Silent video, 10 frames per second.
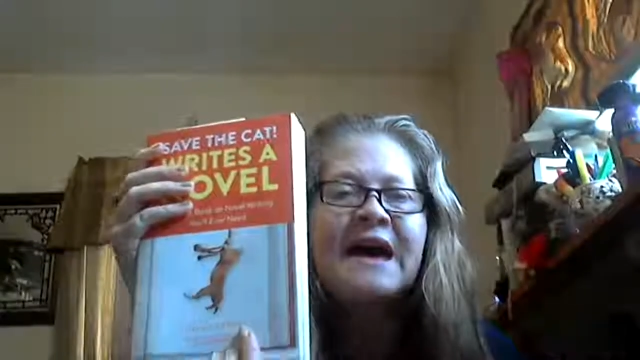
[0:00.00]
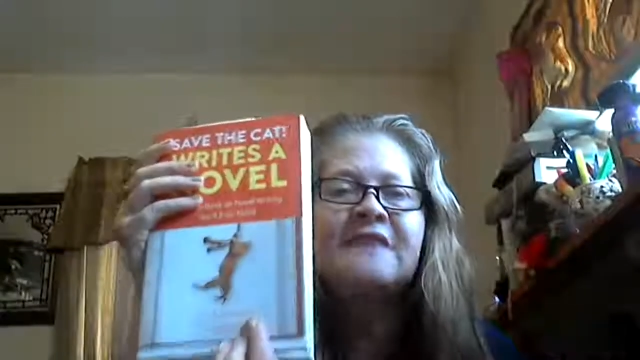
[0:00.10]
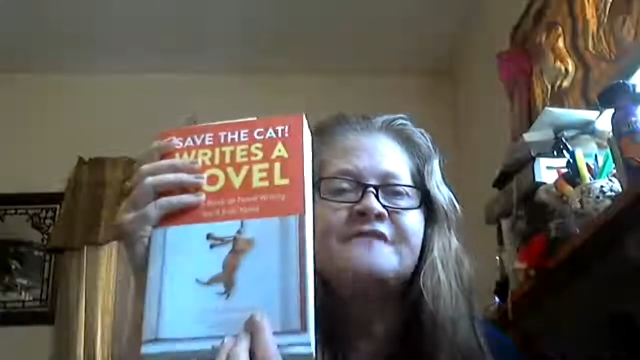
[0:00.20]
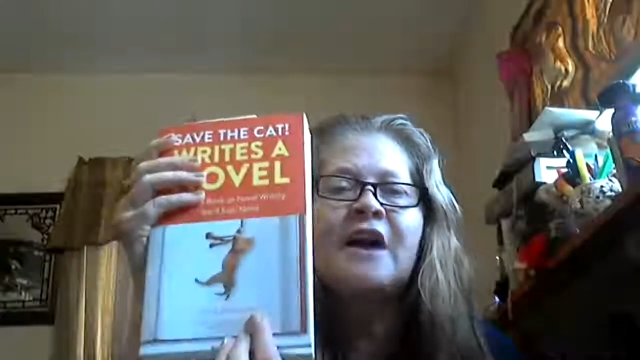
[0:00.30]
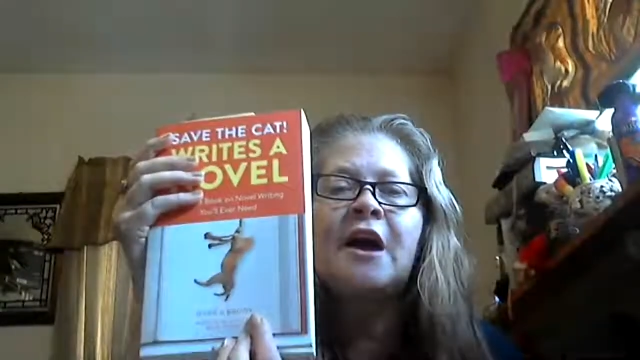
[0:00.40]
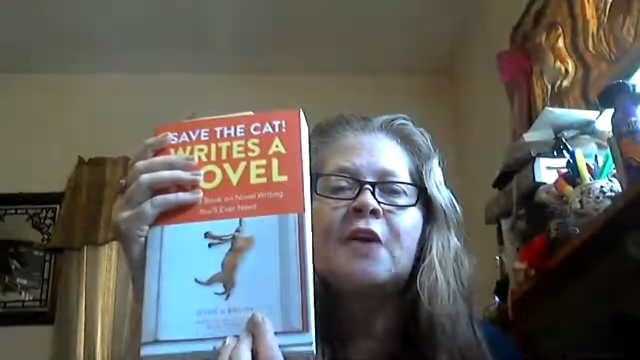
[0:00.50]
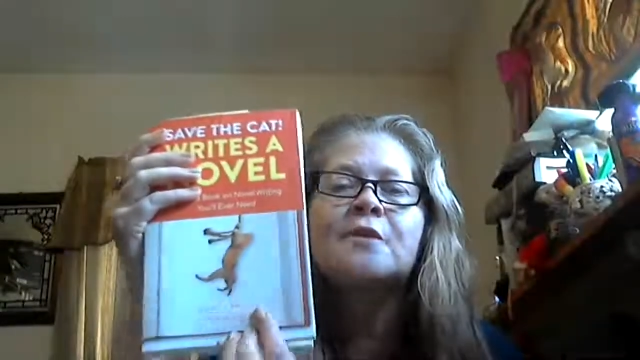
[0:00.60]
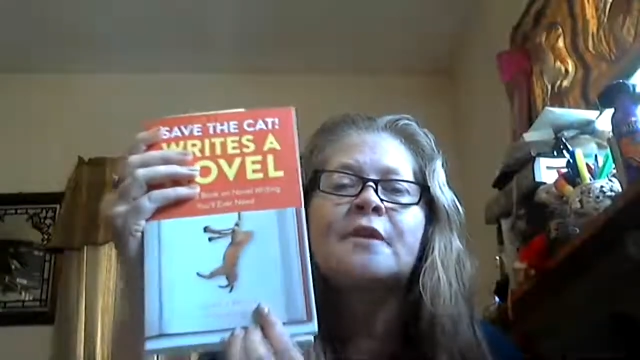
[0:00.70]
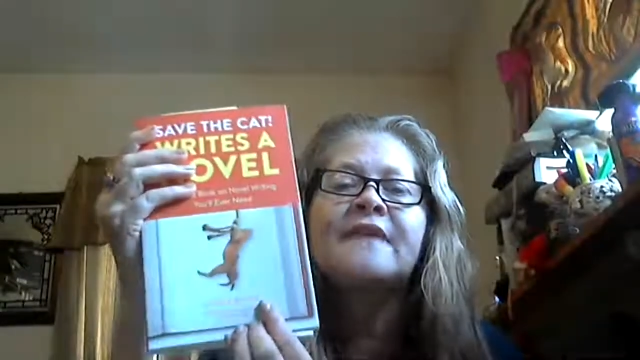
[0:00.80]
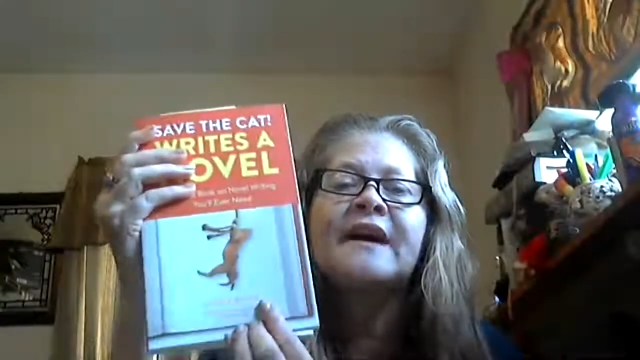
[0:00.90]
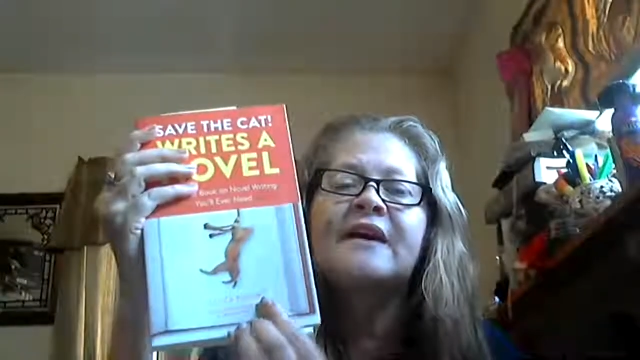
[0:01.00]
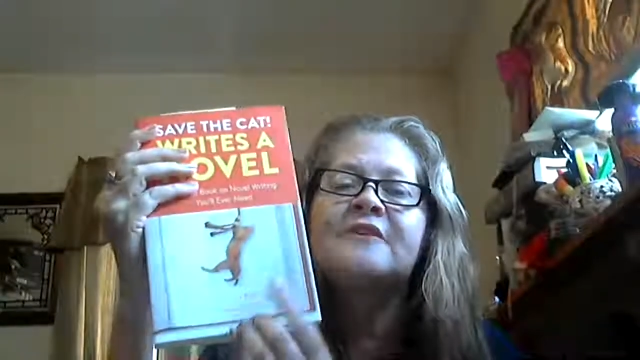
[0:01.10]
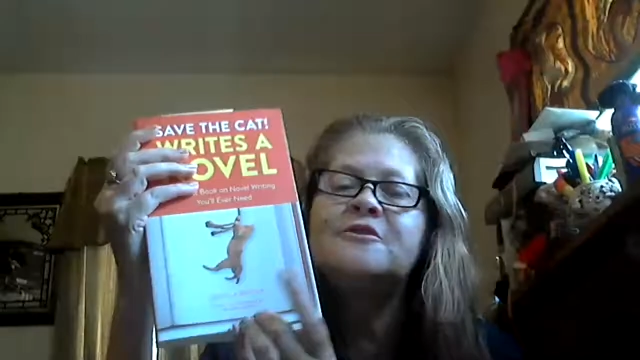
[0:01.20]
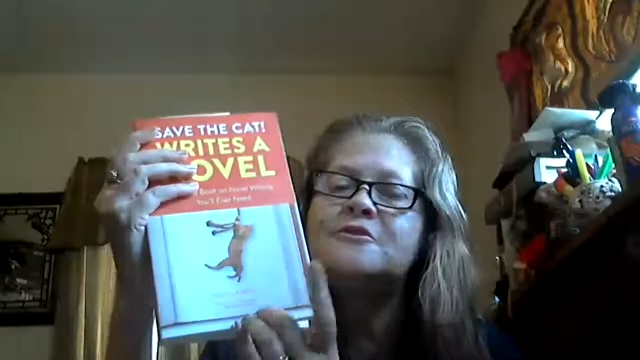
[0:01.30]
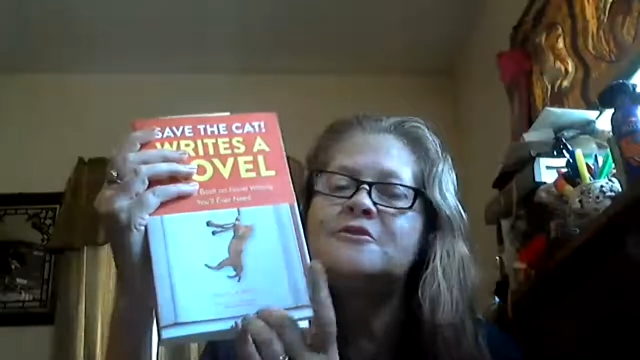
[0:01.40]
and follow up there,
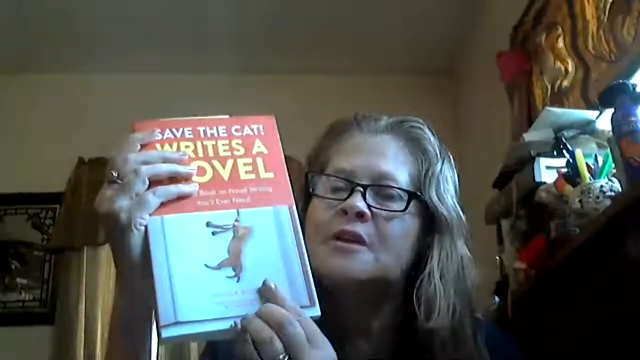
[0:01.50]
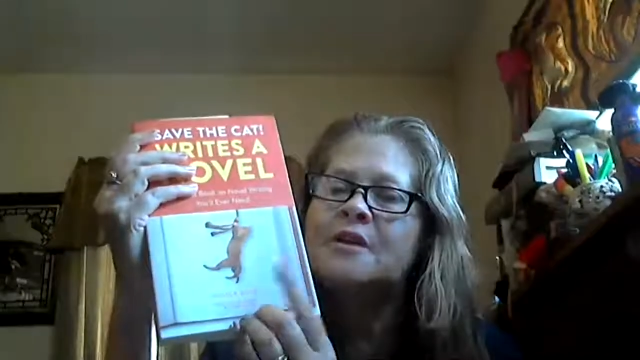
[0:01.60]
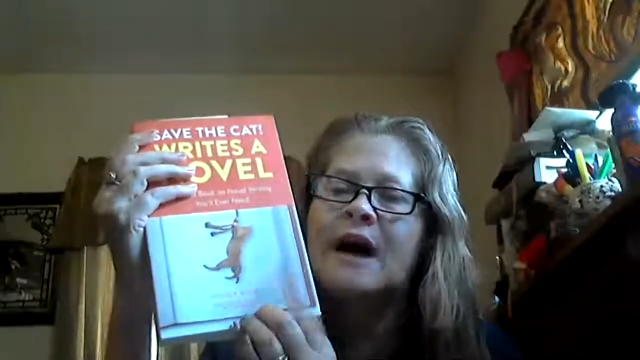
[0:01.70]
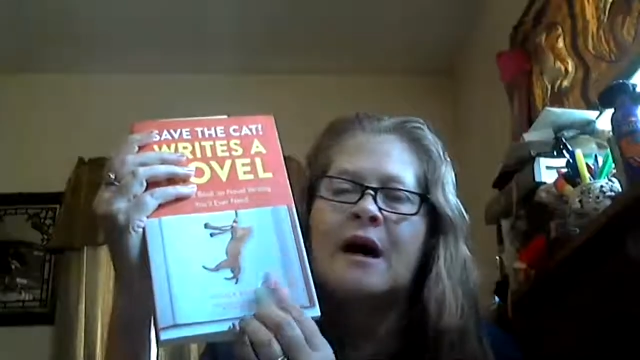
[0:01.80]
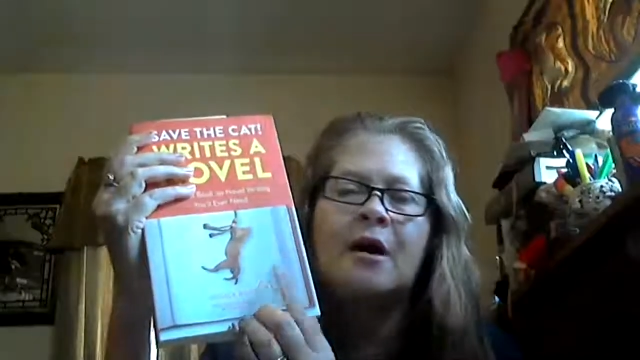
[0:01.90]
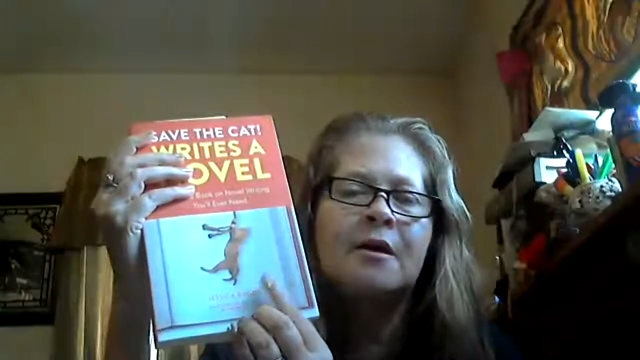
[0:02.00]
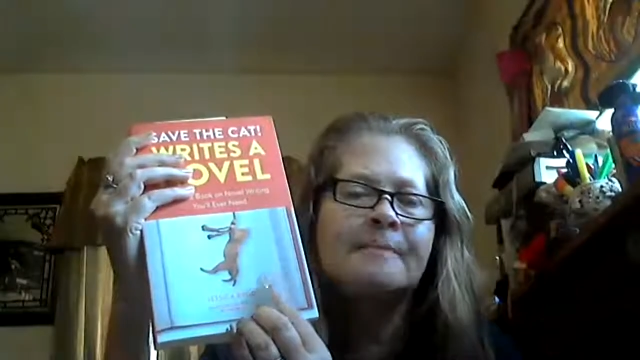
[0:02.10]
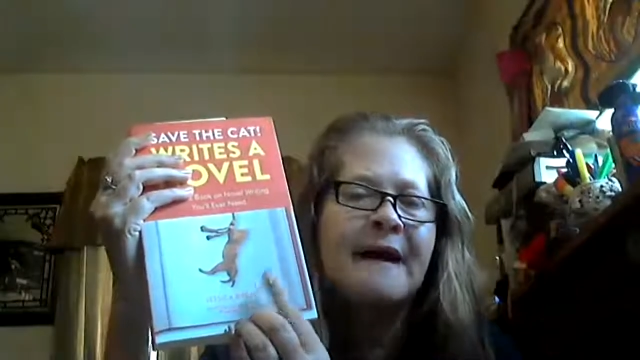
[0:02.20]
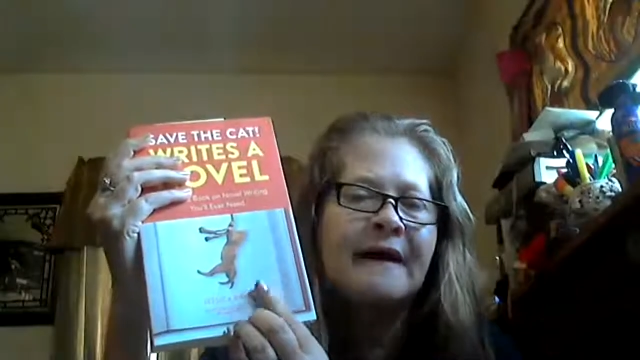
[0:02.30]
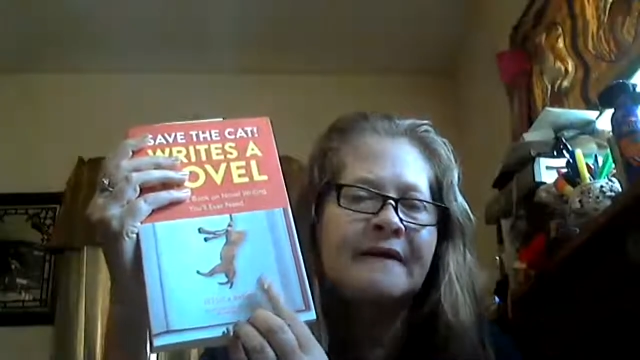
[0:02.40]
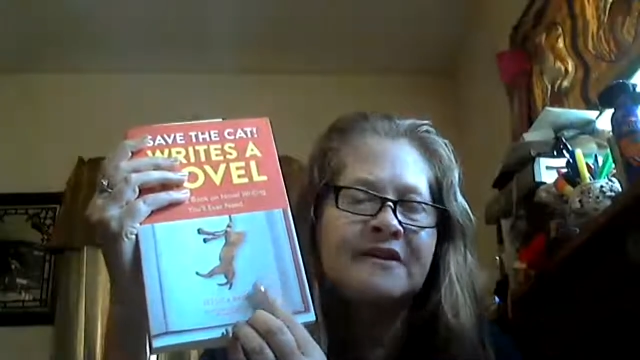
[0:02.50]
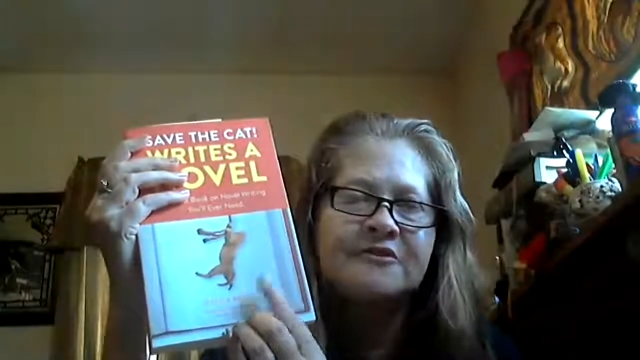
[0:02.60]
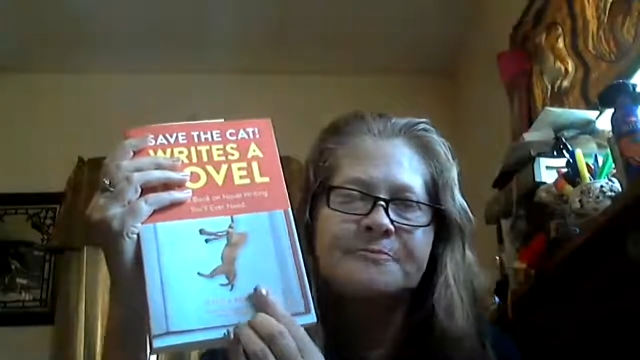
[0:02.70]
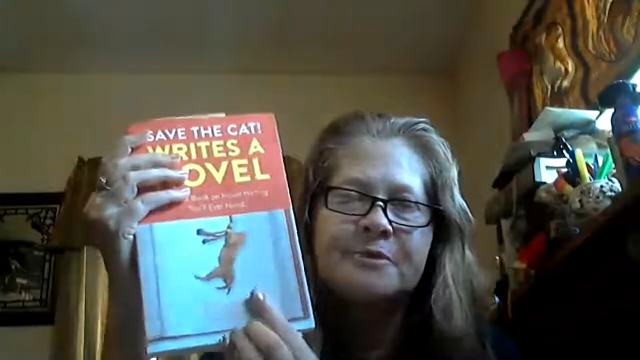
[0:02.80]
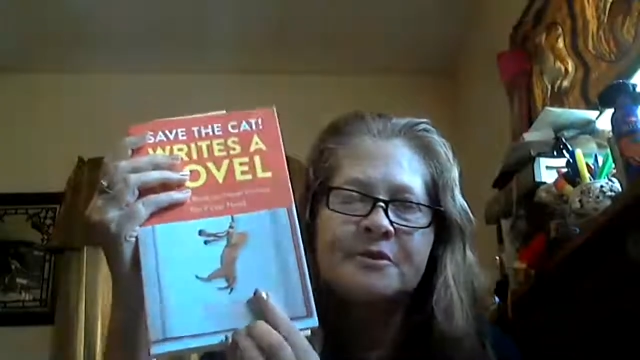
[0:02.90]
and you can learn all about
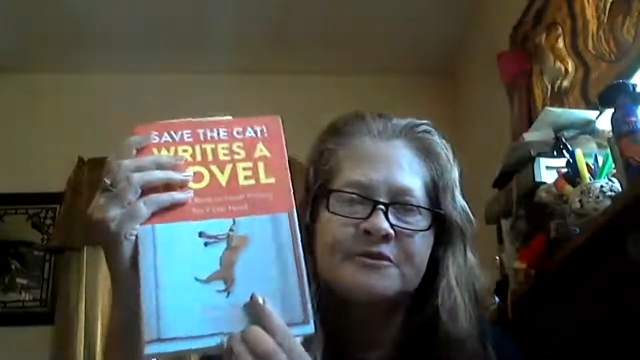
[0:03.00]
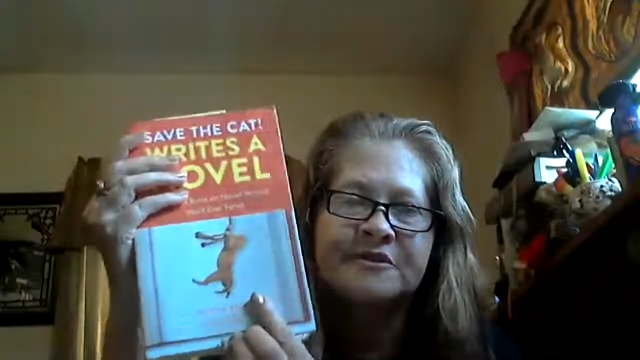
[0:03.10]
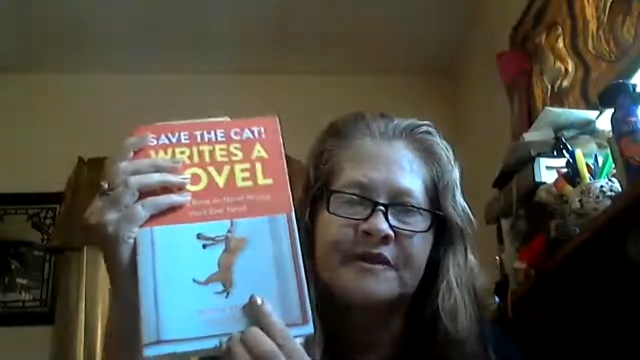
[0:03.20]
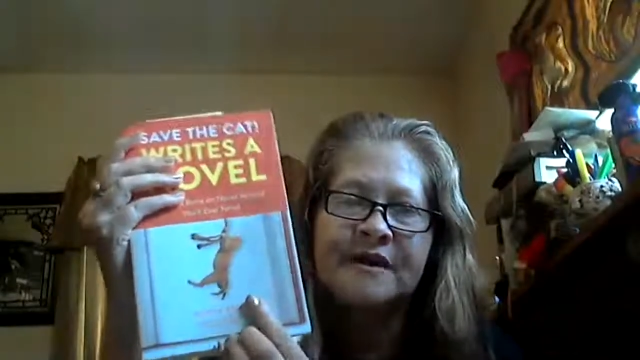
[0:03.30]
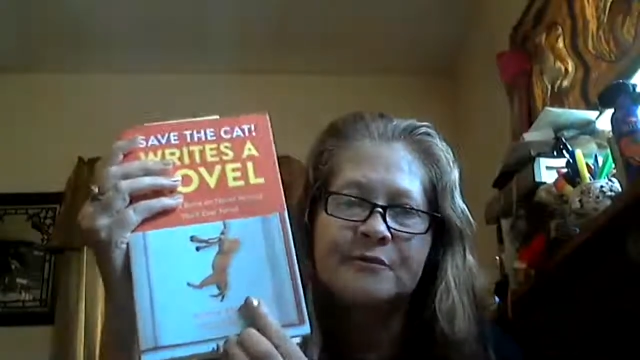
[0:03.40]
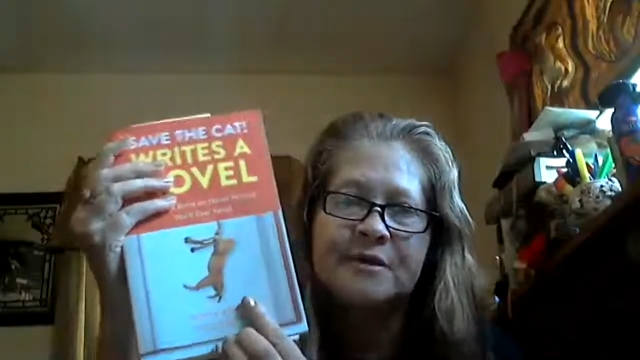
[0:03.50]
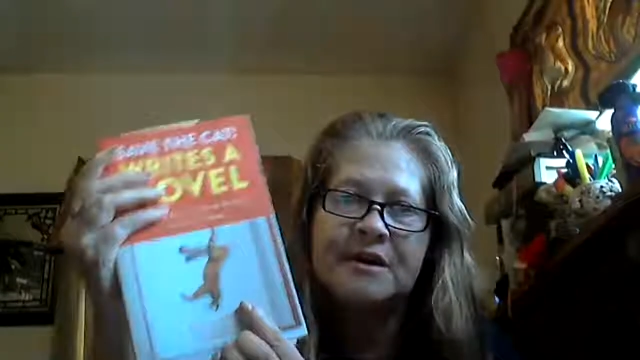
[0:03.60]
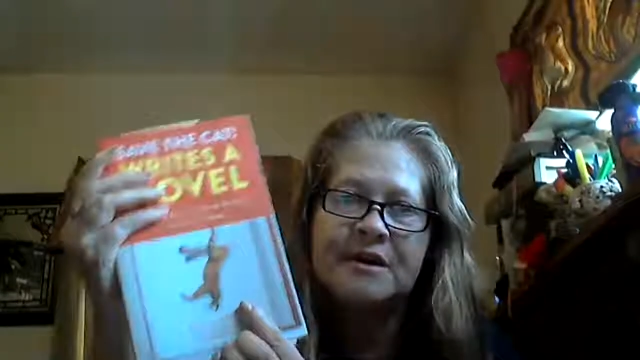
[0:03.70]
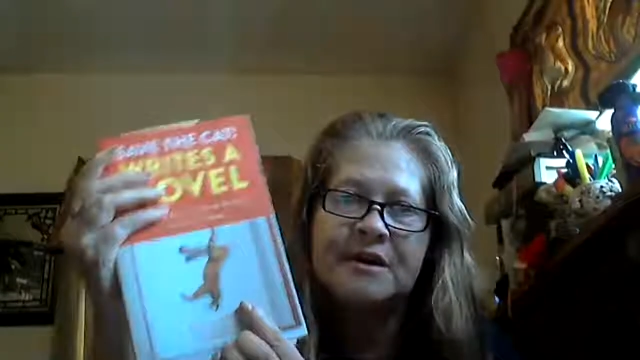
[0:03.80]
these books that they've written.